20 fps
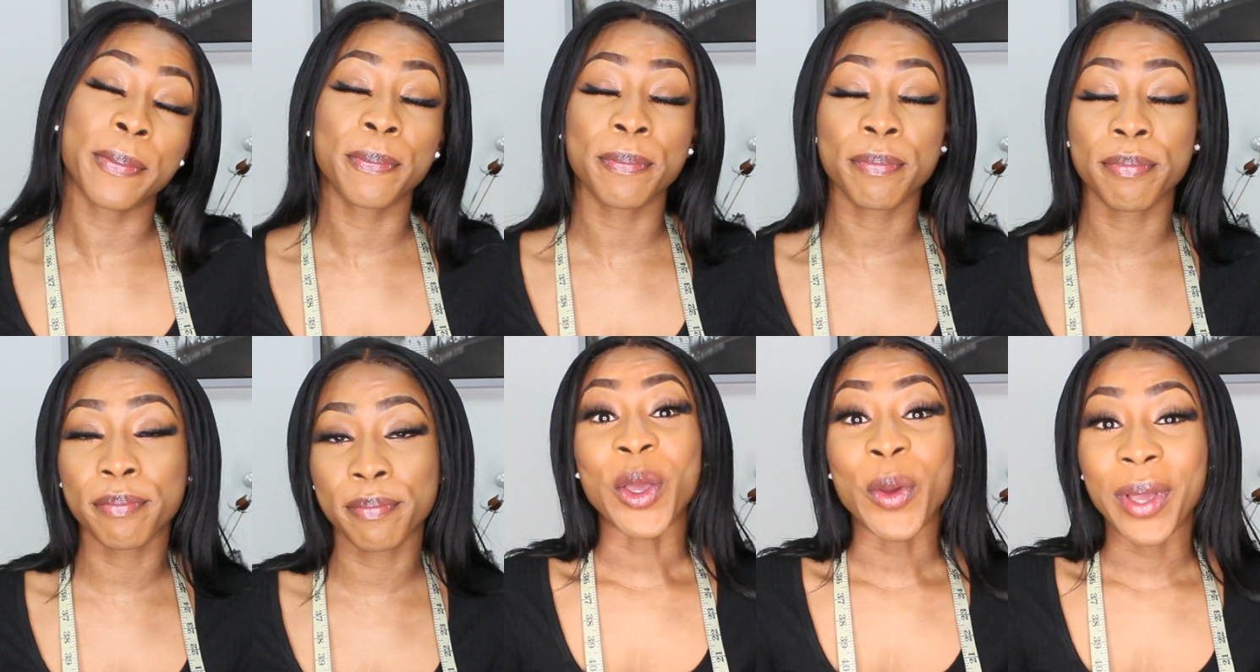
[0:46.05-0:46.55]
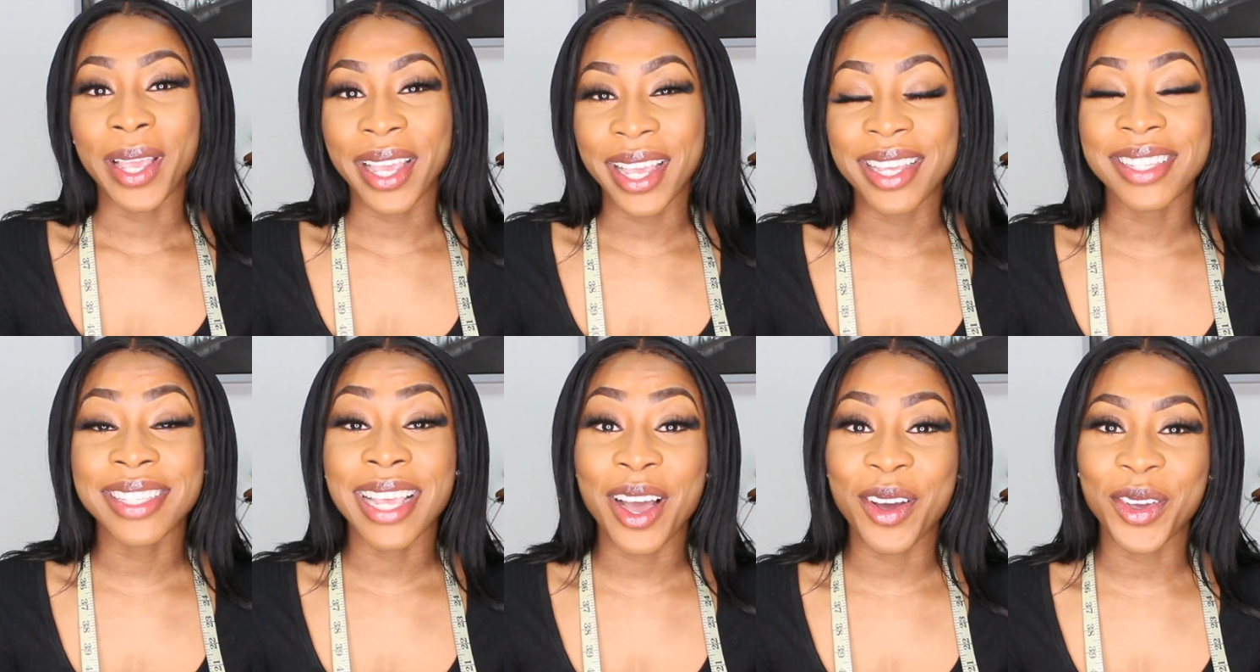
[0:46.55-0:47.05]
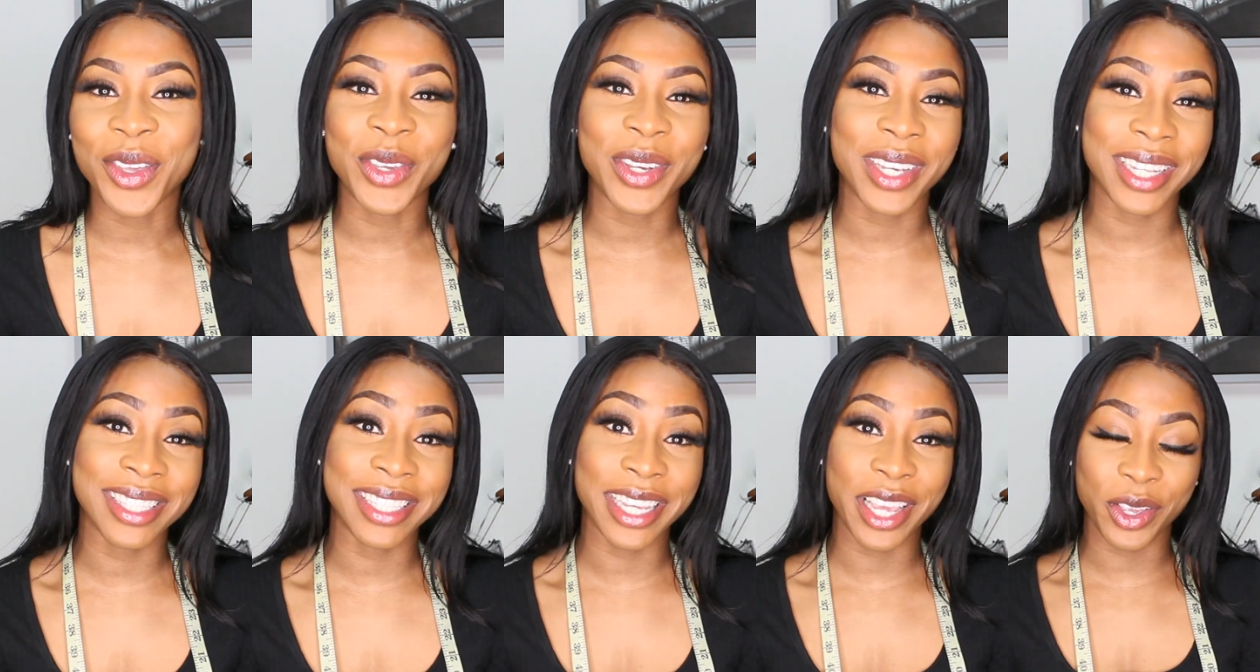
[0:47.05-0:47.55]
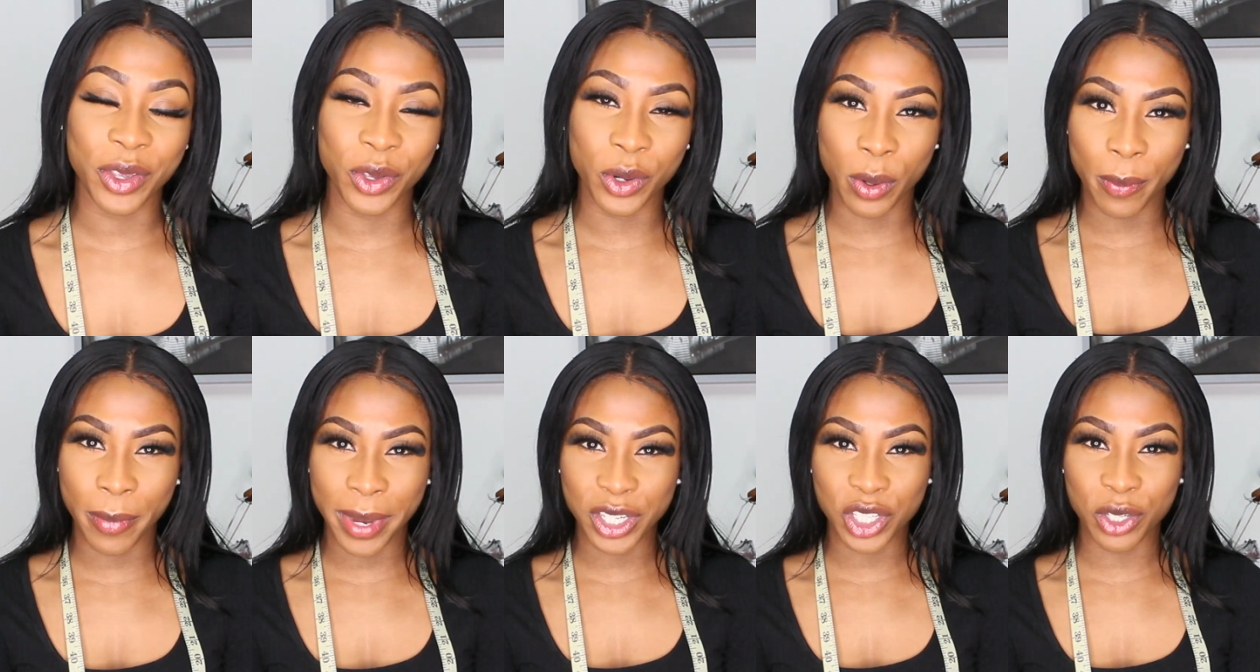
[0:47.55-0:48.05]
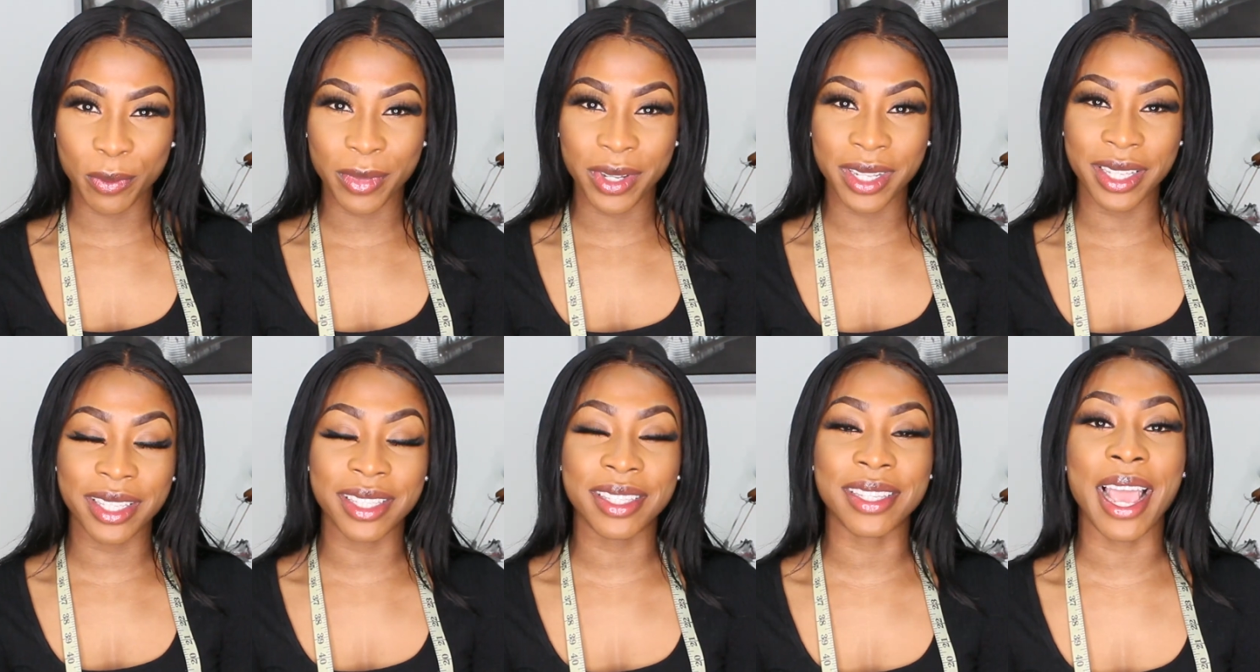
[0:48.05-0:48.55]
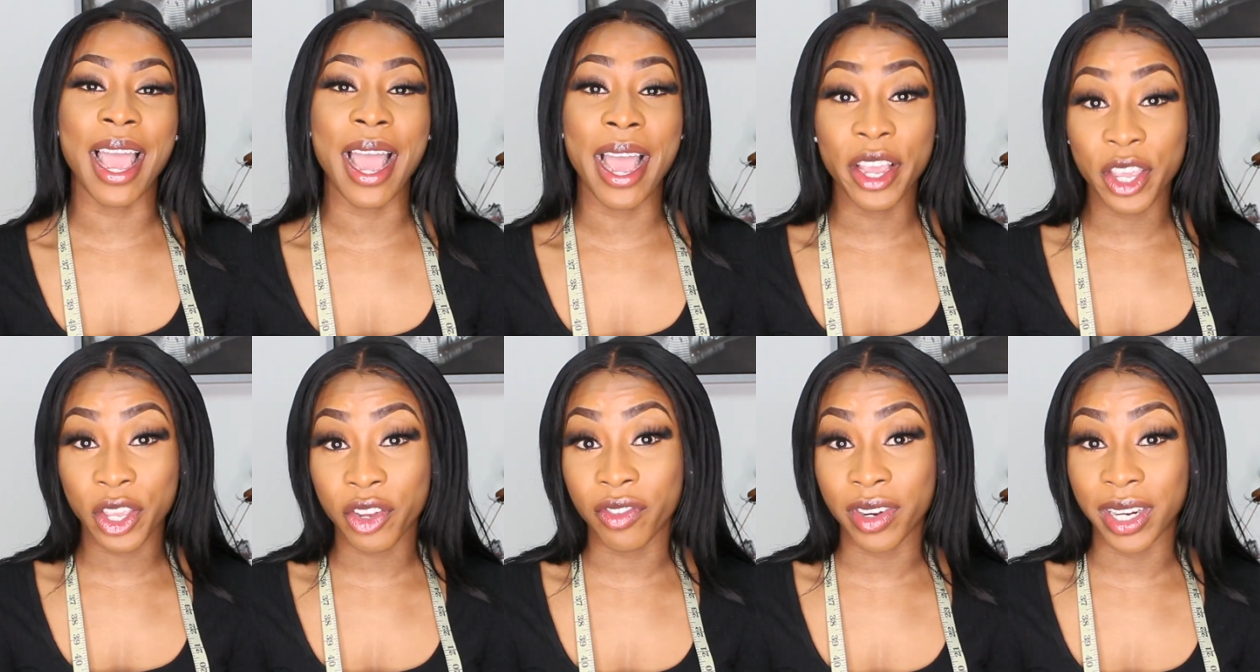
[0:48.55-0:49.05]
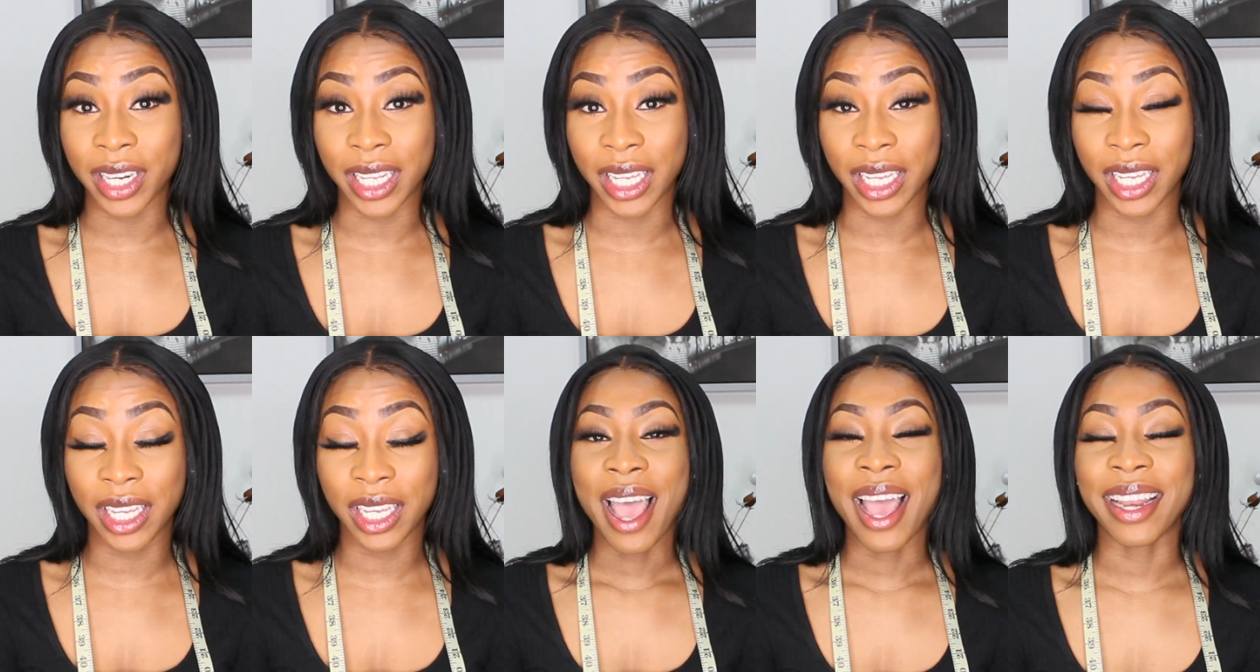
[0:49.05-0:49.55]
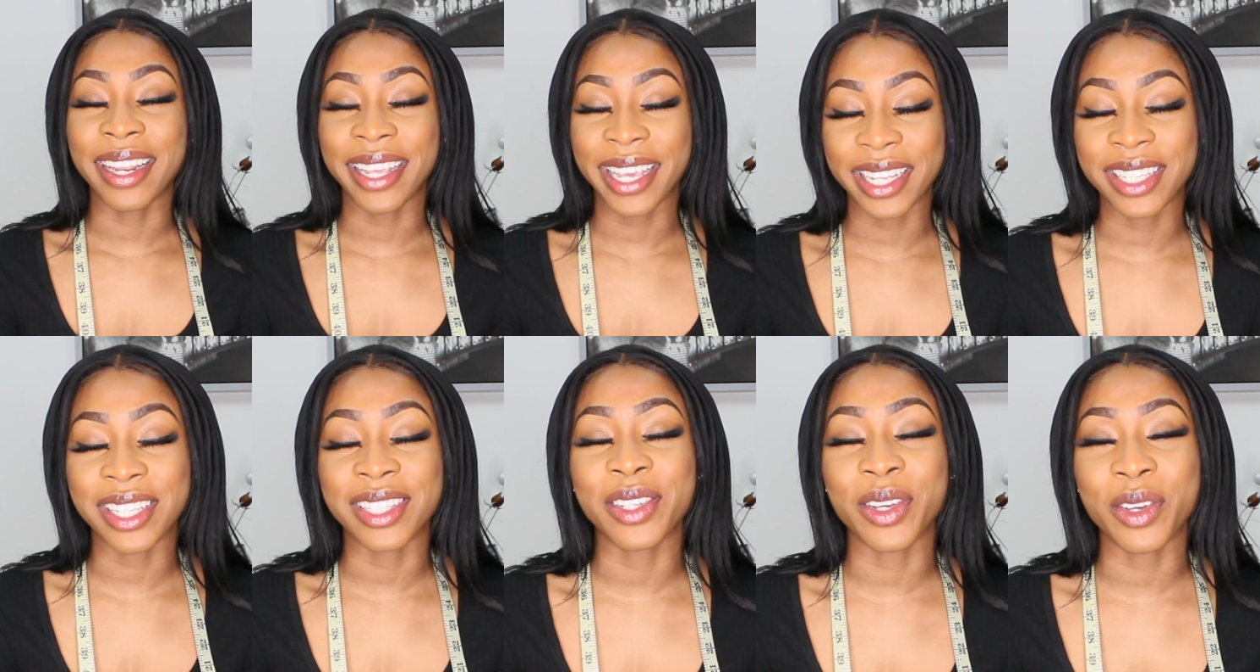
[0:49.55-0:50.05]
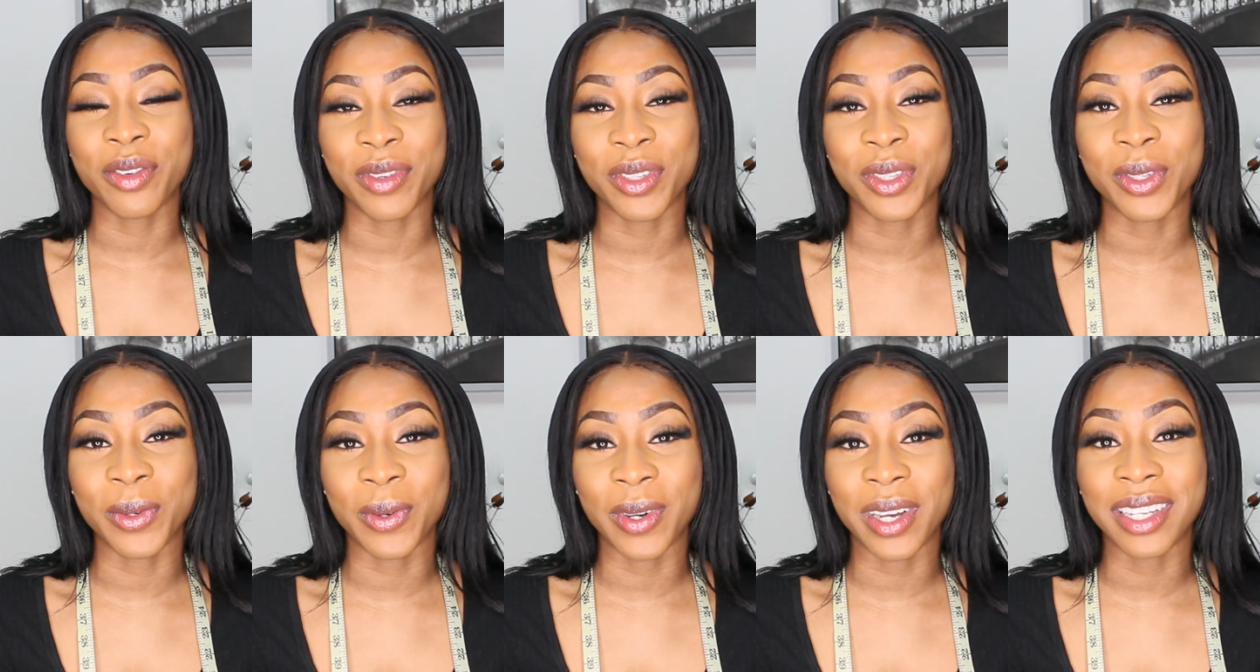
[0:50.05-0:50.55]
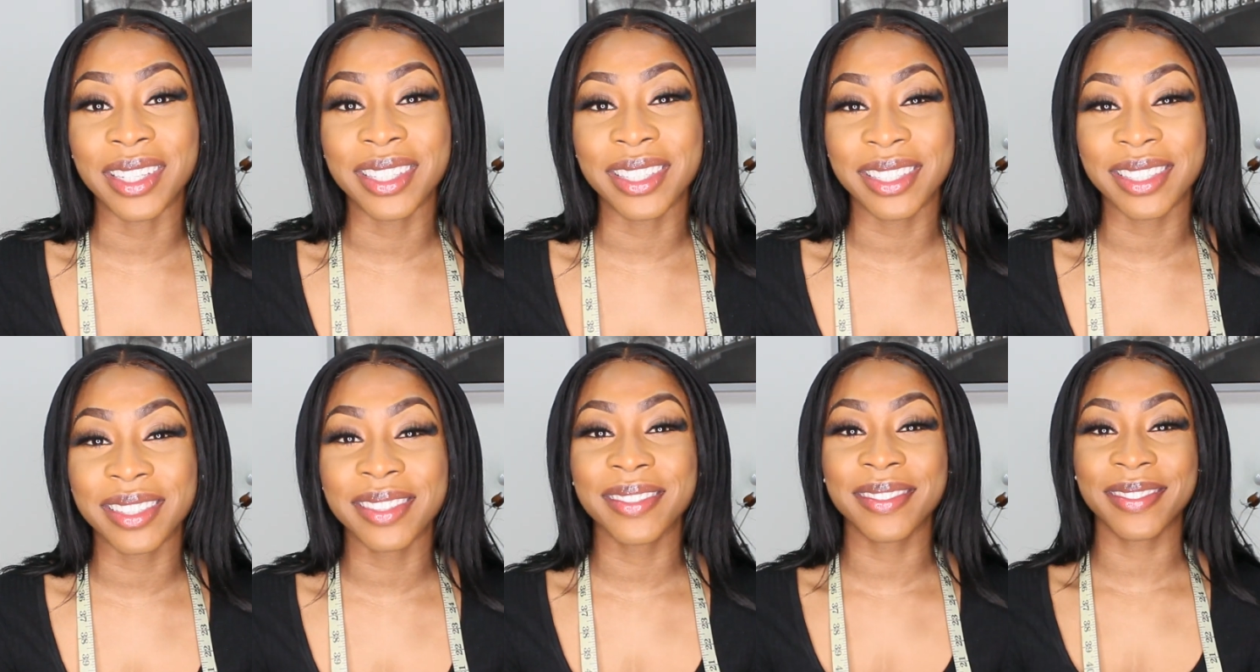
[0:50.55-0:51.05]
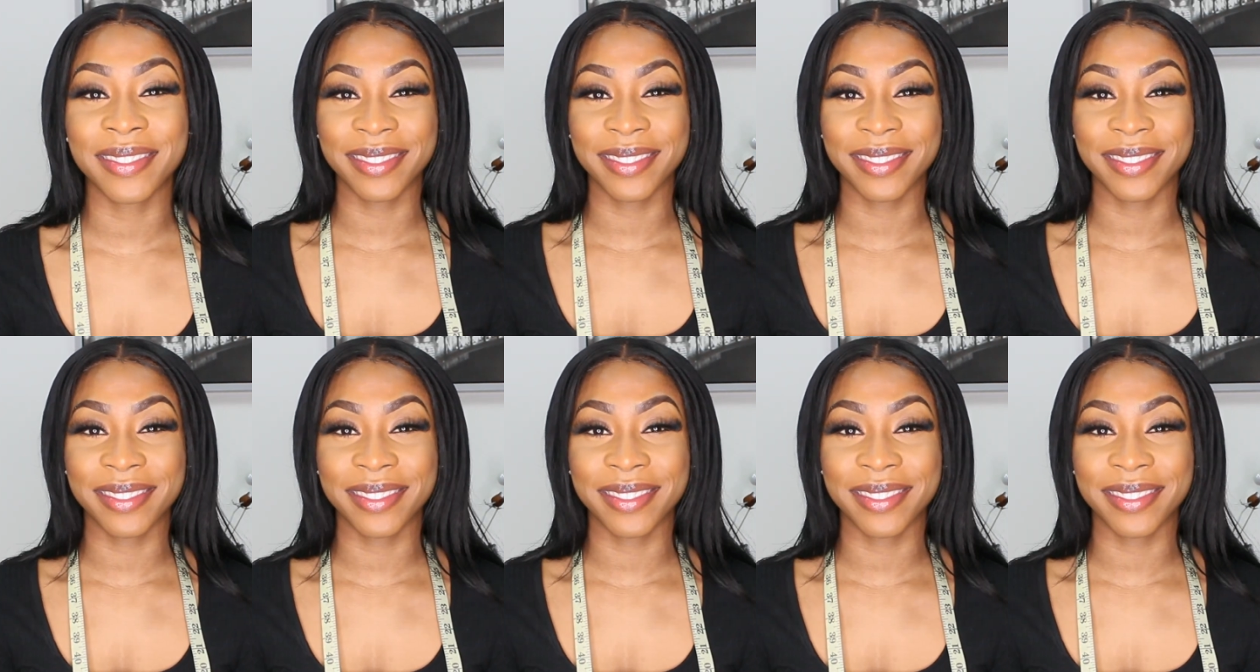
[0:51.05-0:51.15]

So here's how you can take your measurements accurately and get it over to us.